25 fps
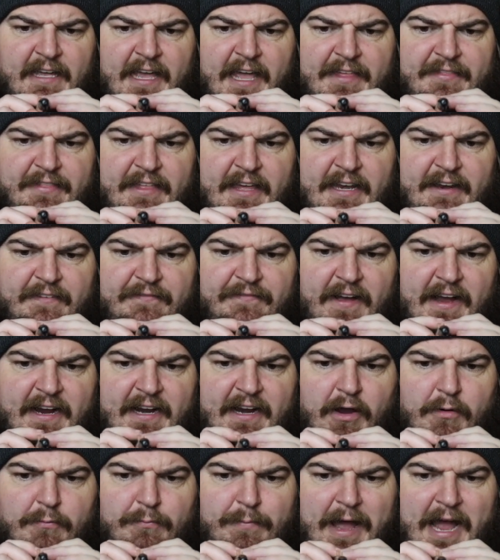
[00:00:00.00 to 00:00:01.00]
and then if I
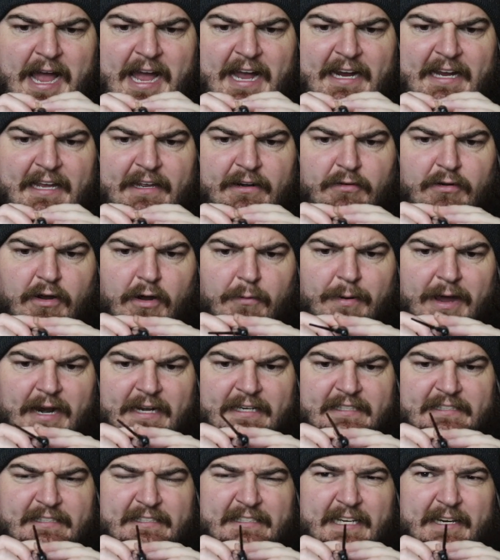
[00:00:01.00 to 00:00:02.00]
go back, it'll go
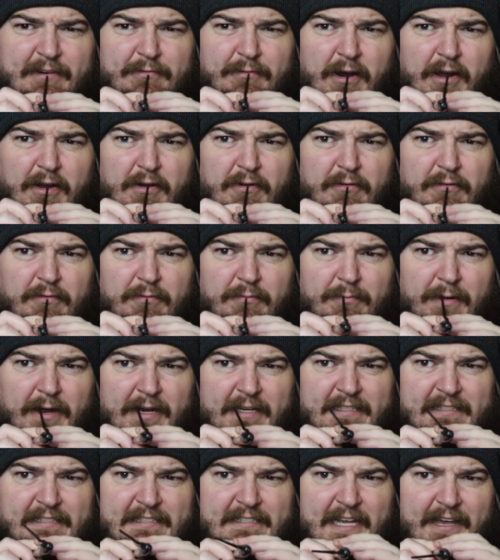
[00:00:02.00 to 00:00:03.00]
back to 0,
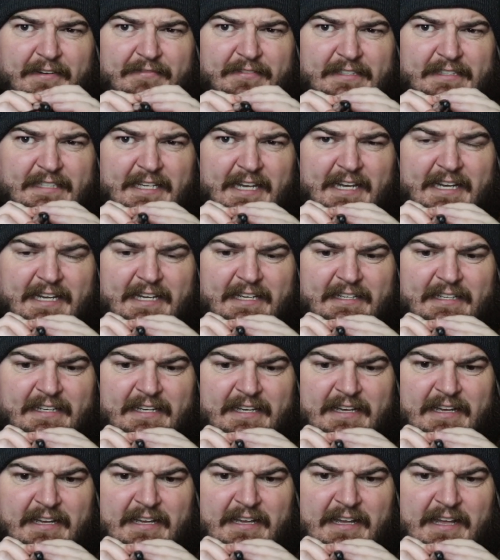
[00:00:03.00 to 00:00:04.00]
back to 17.
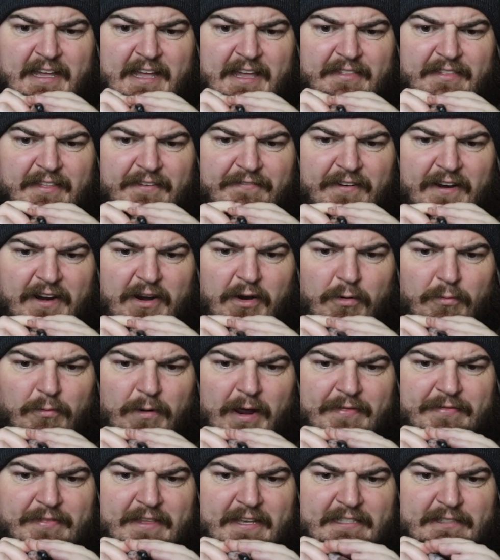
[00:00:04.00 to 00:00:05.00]
And if I go
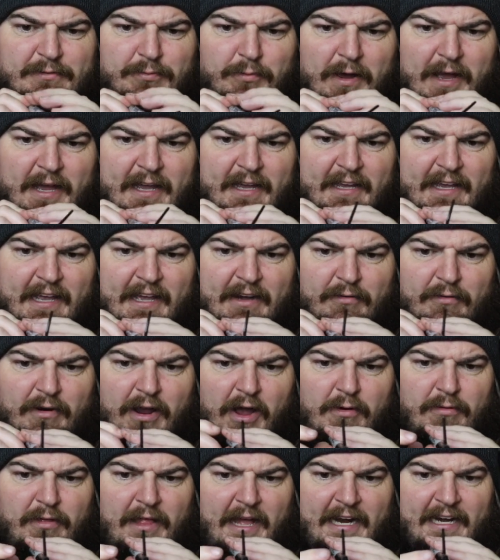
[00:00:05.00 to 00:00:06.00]
around this way, it'll
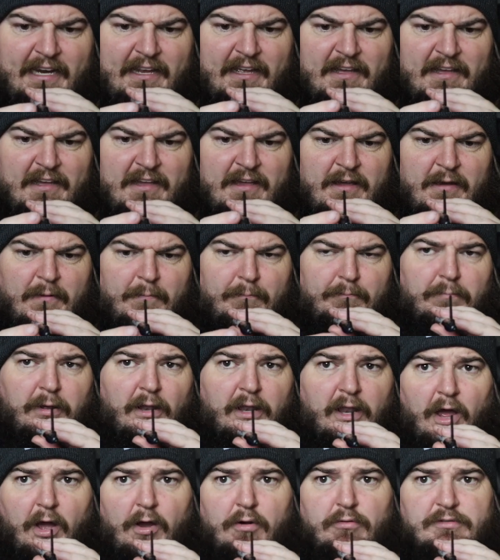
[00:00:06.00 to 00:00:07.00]
go like
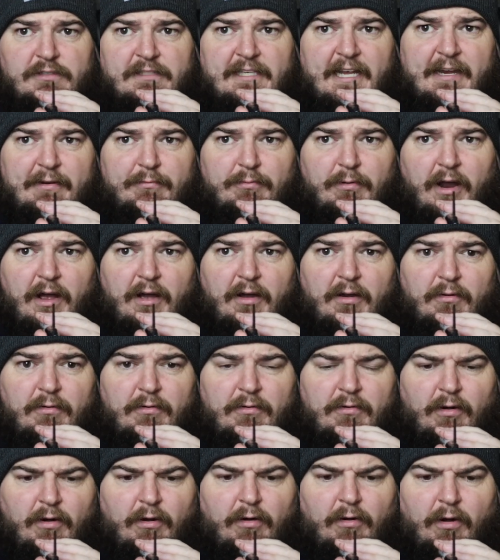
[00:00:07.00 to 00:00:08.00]
below
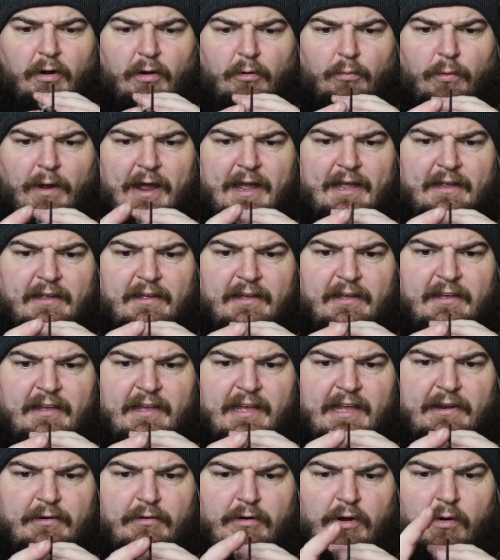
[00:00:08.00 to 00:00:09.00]
0, or wait,
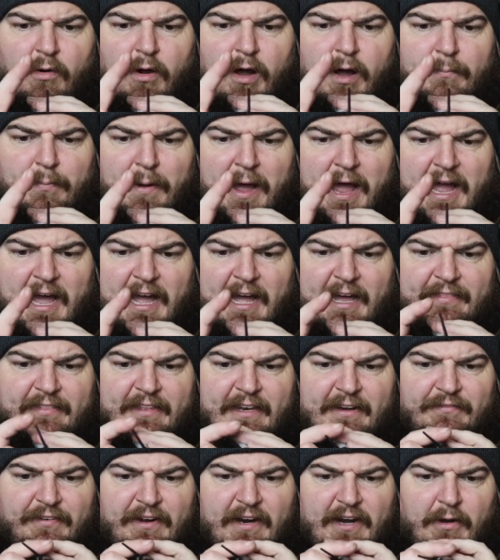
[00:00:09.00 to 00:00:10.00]
it'll go up high,
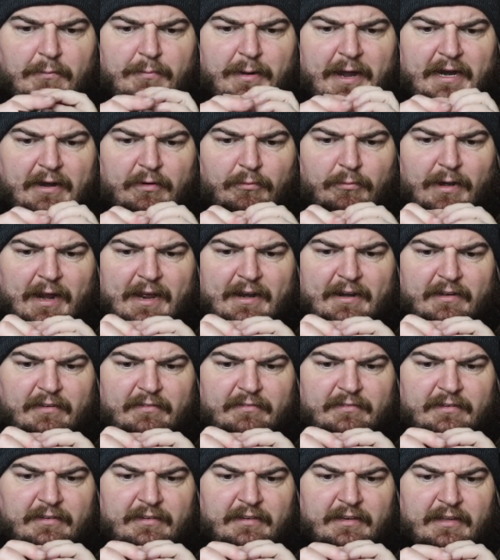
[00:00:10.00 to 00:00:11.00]
and then if I go back
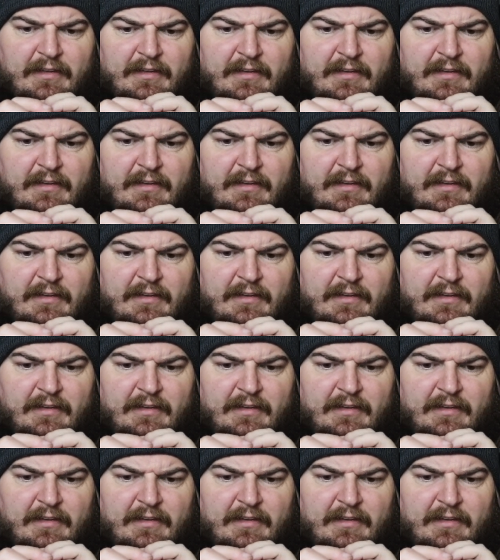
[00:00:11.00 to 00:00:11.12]
around